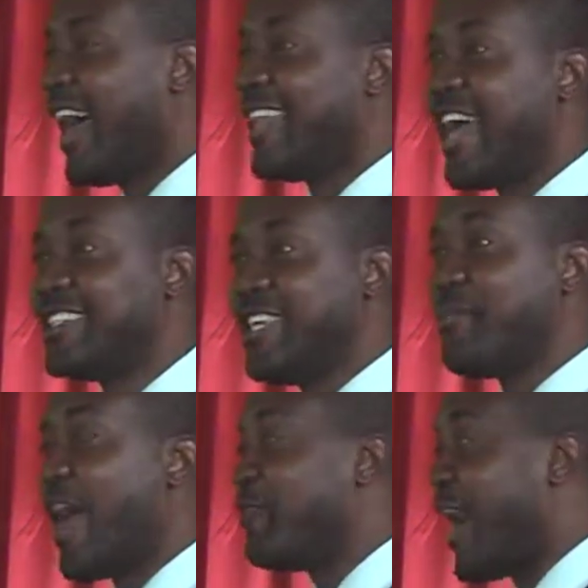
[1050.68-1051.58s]
And I see
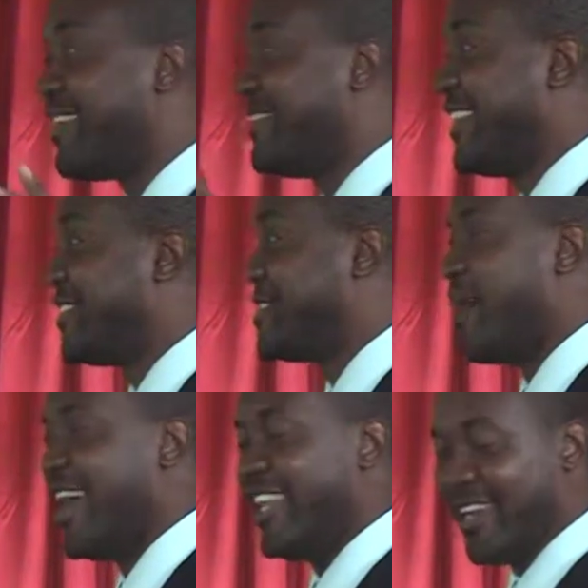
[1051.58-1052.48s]
my wife there
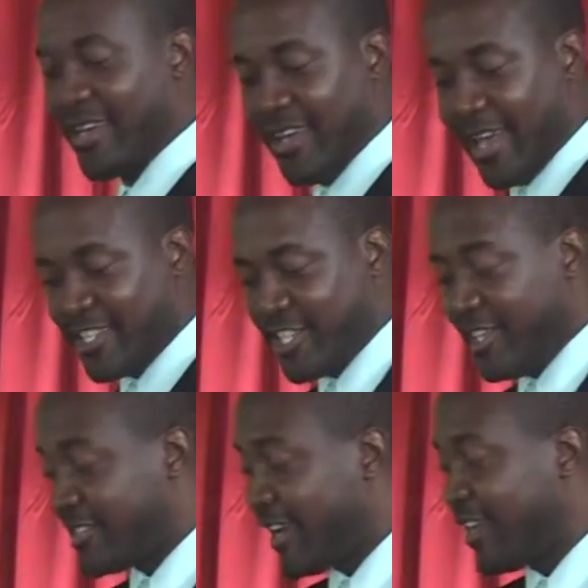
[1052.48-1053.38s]
smiling.
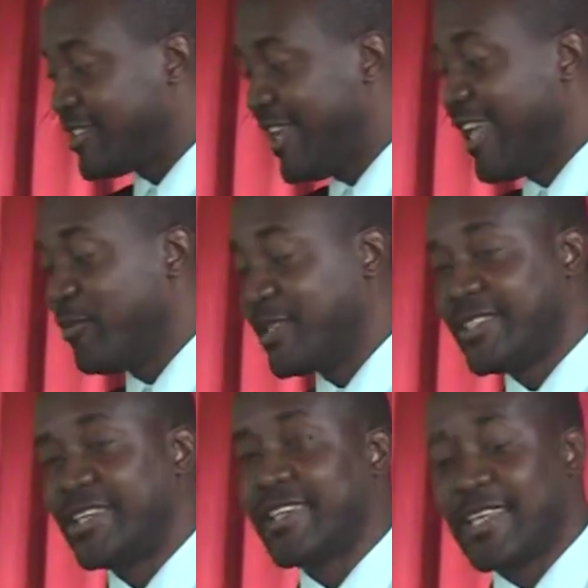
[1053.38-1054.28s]
She's a
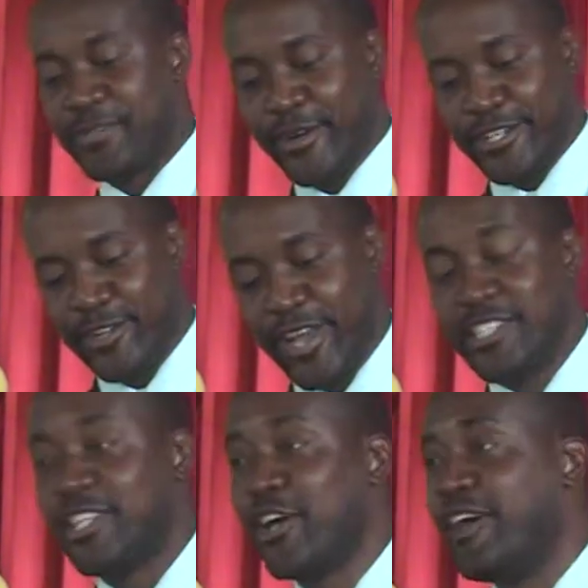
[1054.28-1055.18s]
linguistics expert, you know,
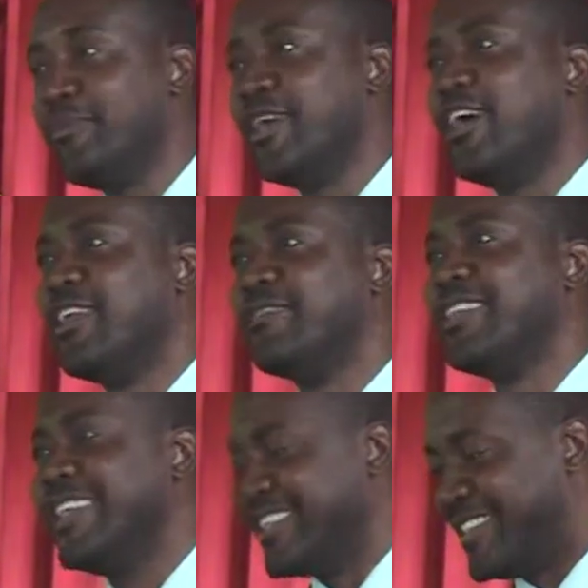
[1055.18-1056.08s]
and she taught me all of
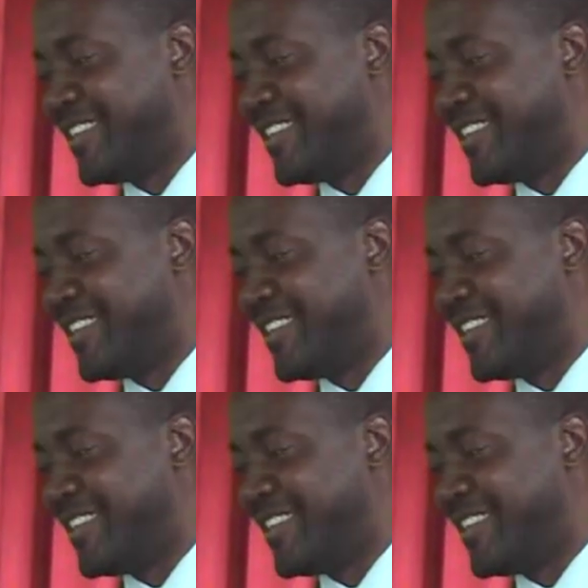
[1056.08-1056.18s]
these.